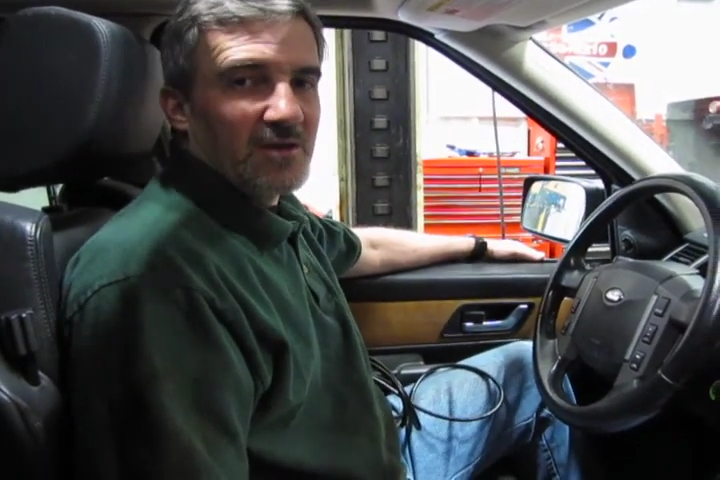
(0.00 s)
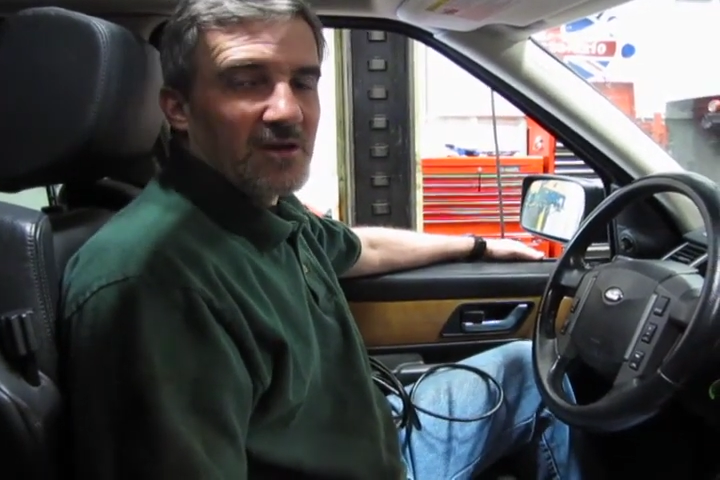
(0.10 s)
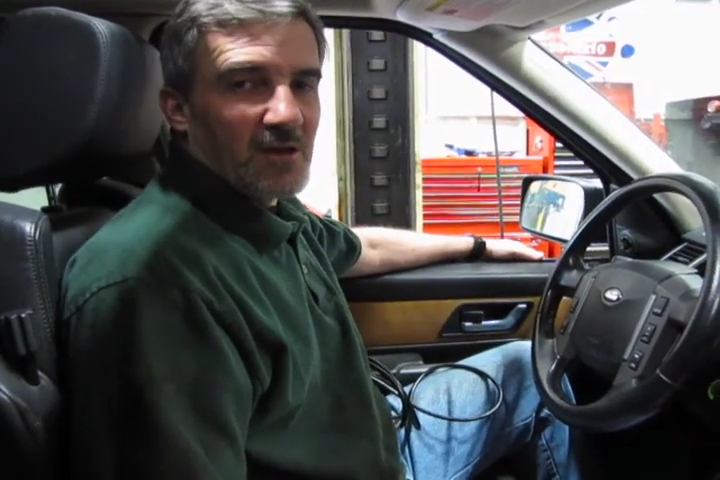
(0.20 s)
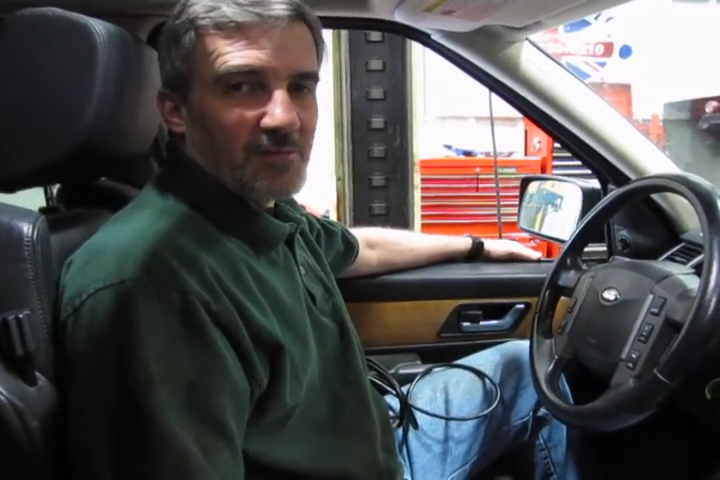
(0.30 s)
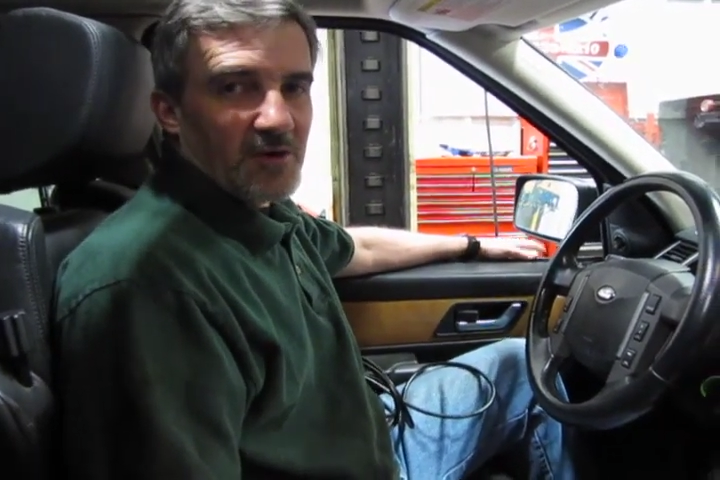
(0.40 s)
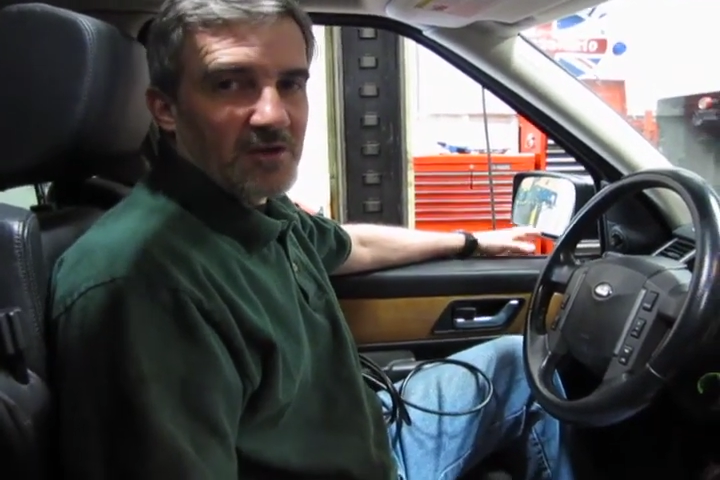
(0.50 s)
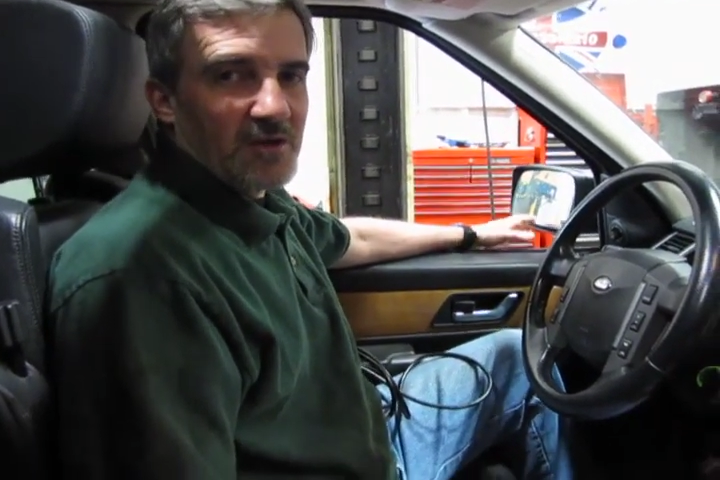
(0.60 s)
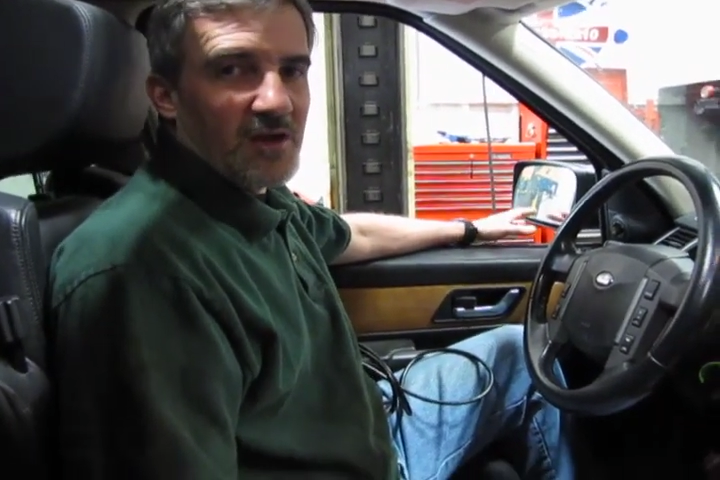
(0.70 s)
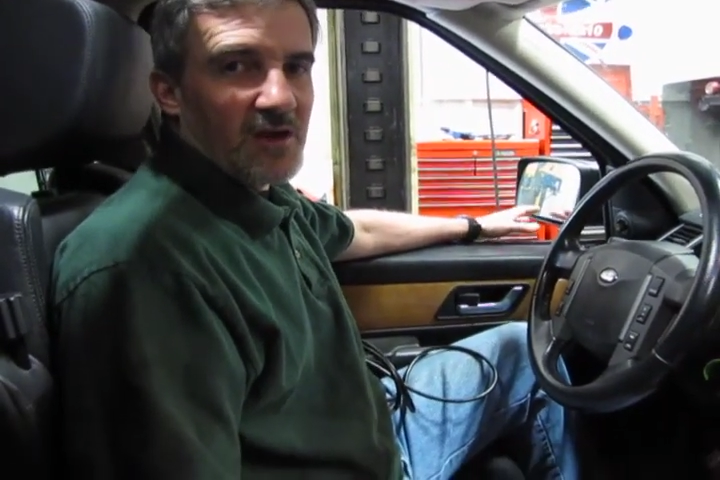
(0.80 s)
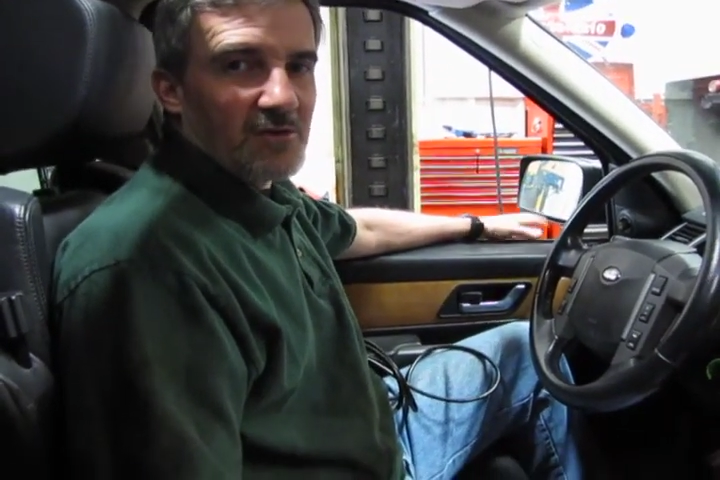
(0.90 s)
Now,
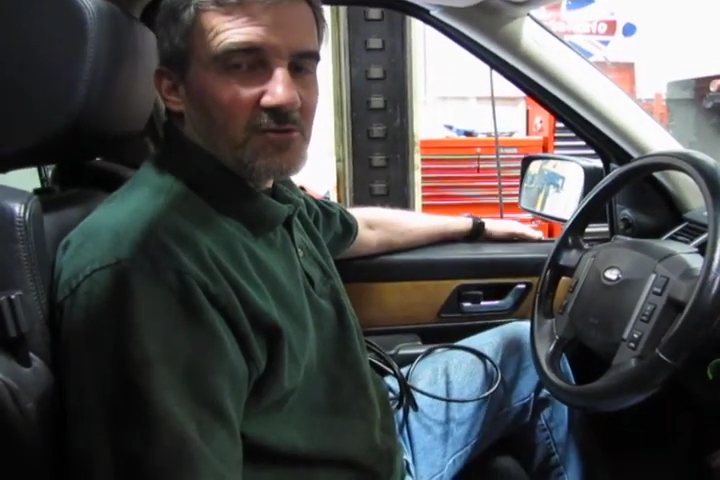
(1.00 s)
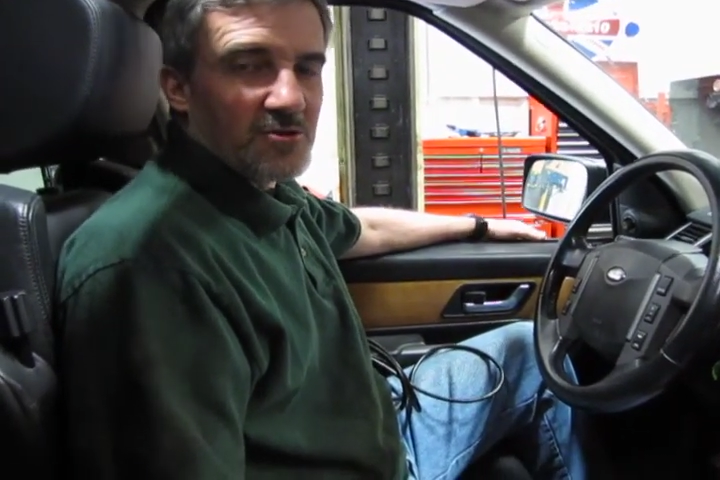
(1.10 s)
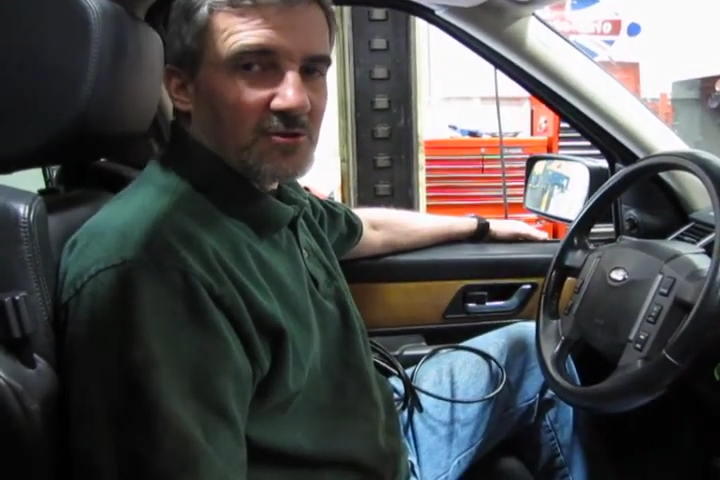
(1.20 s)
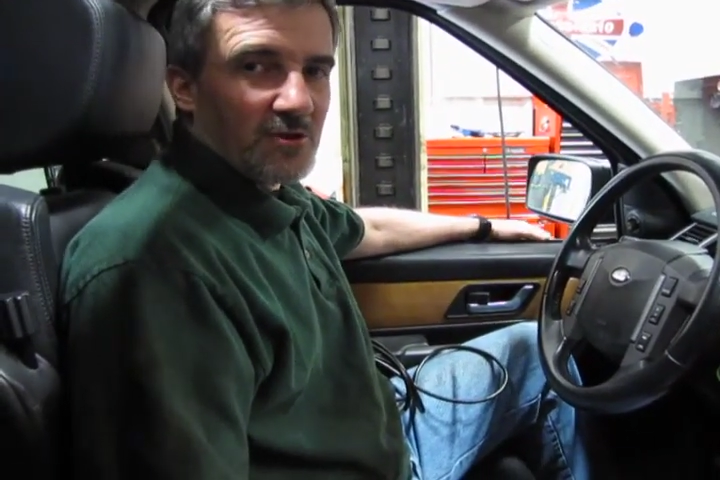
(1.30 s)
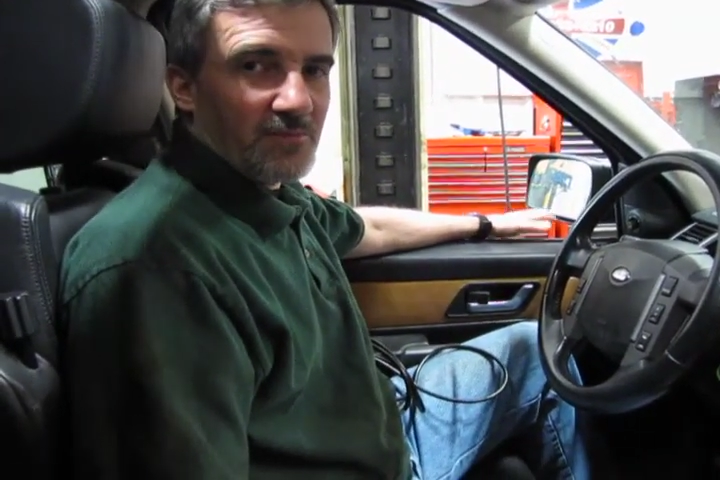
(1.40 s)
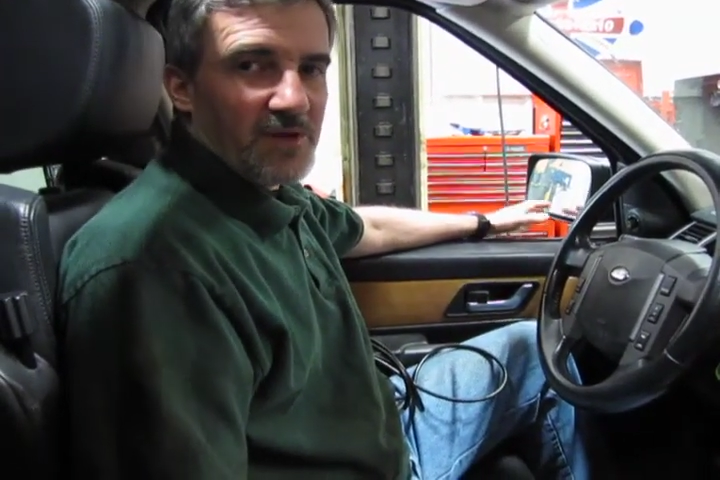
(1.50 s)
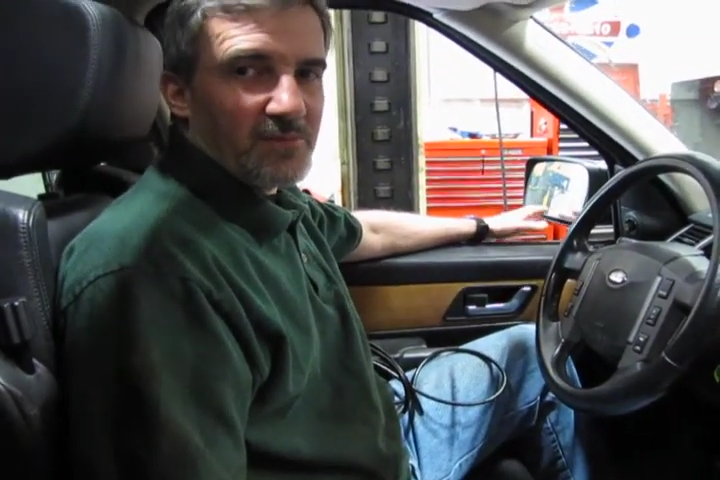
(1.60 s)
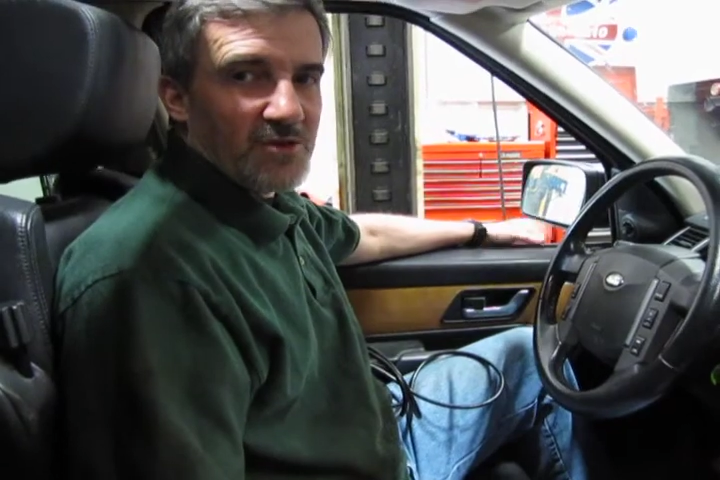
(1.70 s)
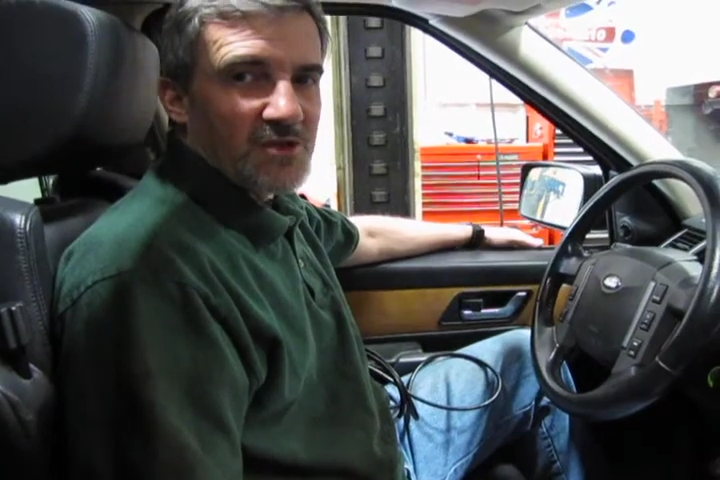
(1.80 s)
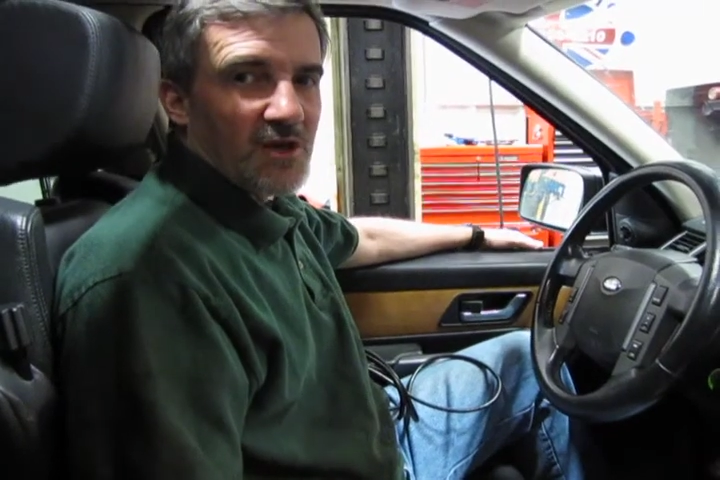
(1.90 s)
parking aid are those little
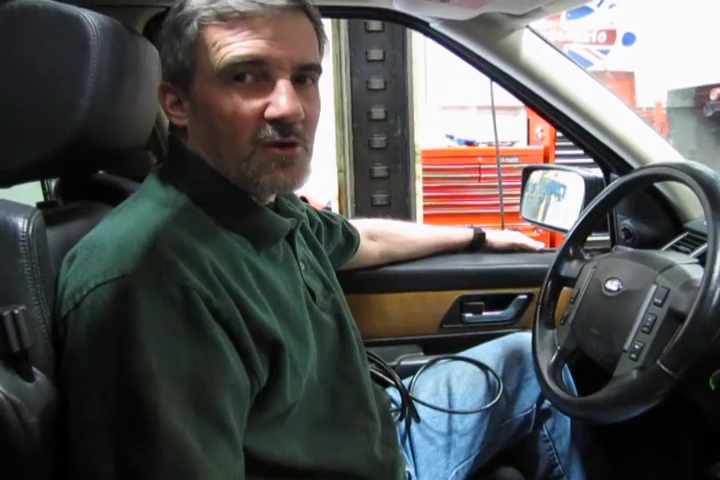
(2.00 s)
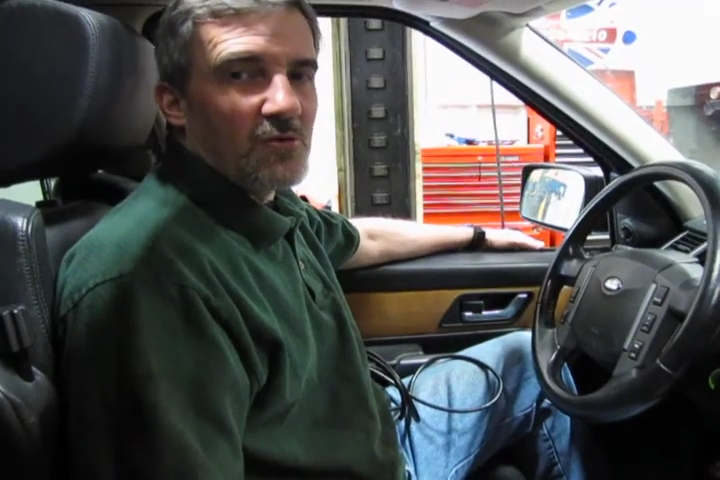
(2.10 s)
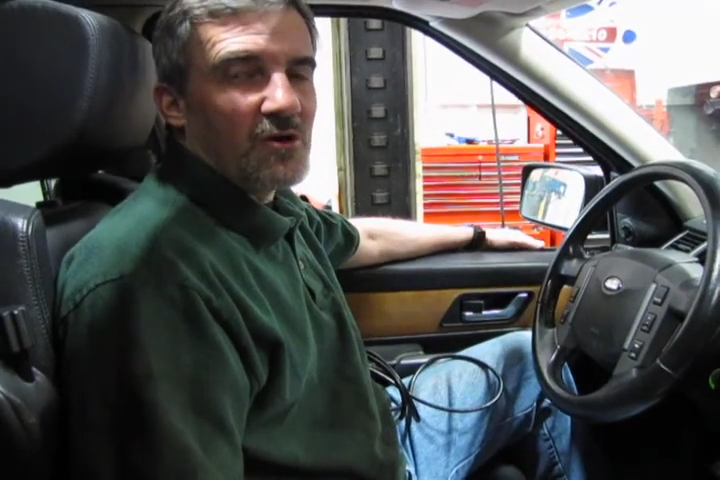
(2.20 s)
beepers that go